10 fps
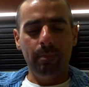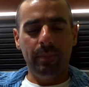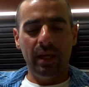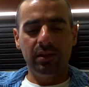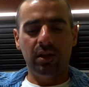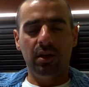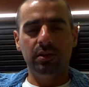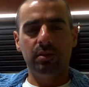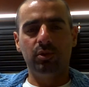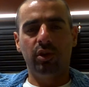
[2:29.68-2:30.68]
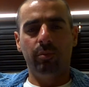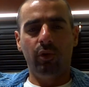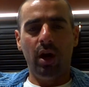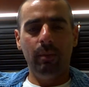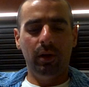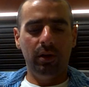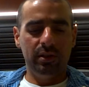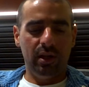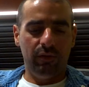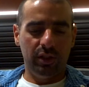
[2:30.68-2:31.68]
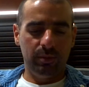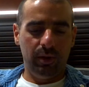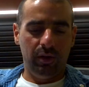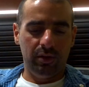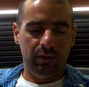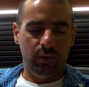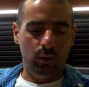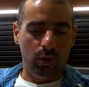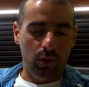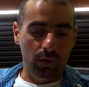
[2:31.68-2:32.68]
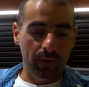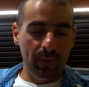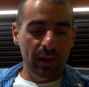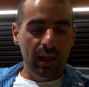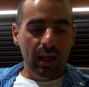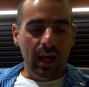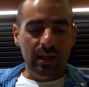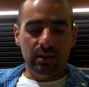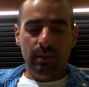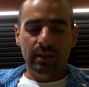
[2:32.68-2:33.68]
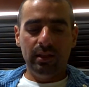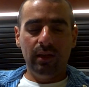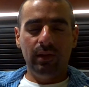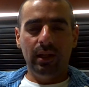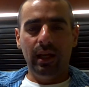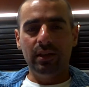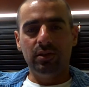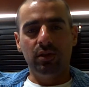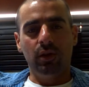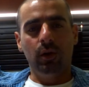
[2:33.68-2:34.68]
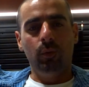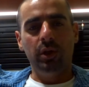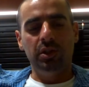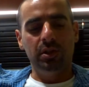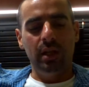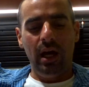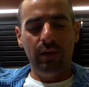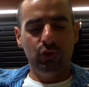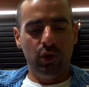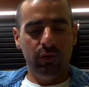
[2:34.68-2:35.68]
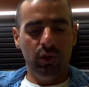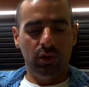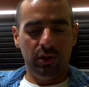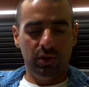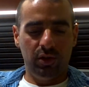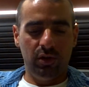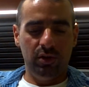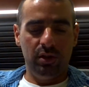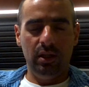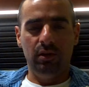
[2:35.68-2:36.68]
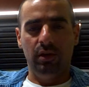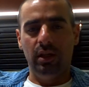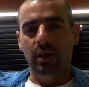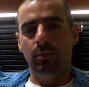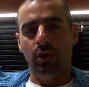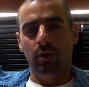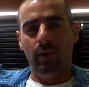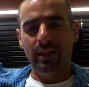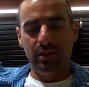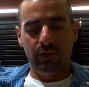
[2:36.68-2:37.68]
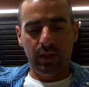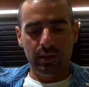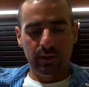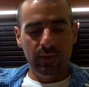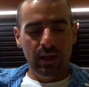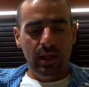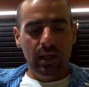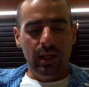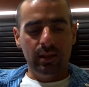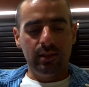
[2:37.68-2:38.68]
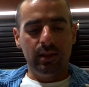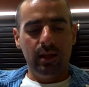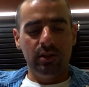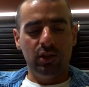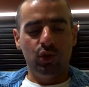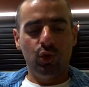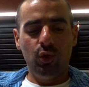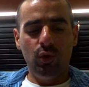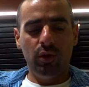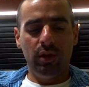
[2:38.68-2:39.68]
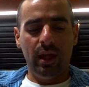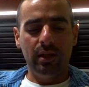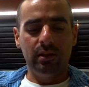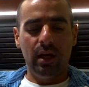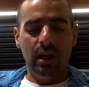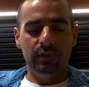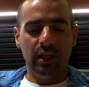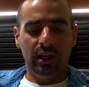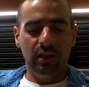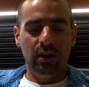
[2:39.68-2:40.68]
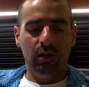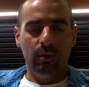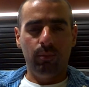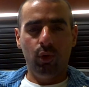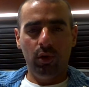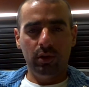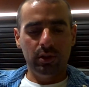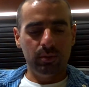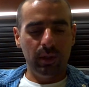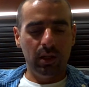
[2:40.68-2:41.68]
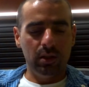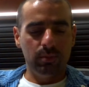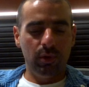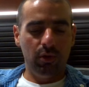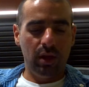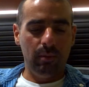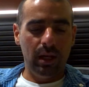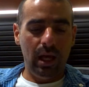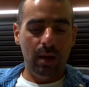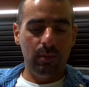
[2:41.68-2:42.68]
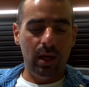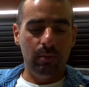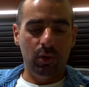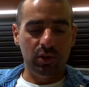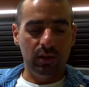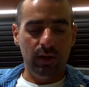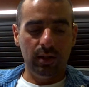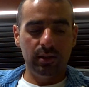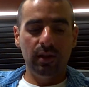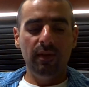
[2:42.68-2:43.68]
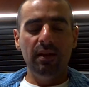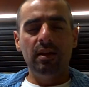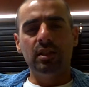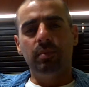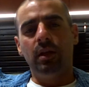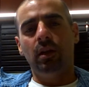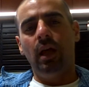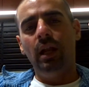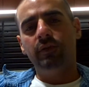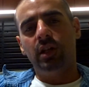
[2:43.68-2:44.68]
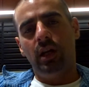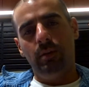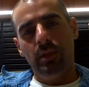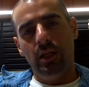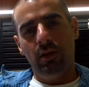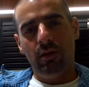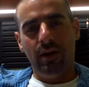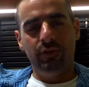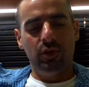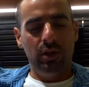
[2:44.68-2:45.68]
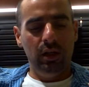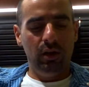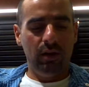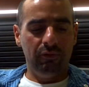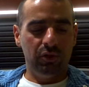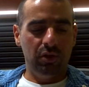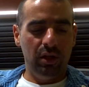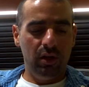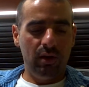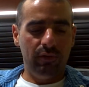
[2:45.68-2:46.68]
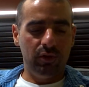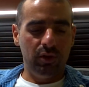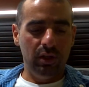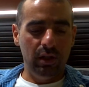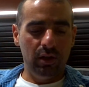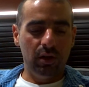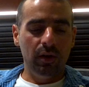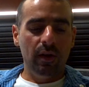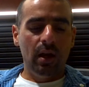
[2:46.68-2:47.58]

based on some sort of primary self-experience of the world. And he's about to give an answer which is not of trivial concern to either him or the rest of us. It's a truth that is not of secondary importance, because both Eminem and most of us spend a lot of time year after year after year after year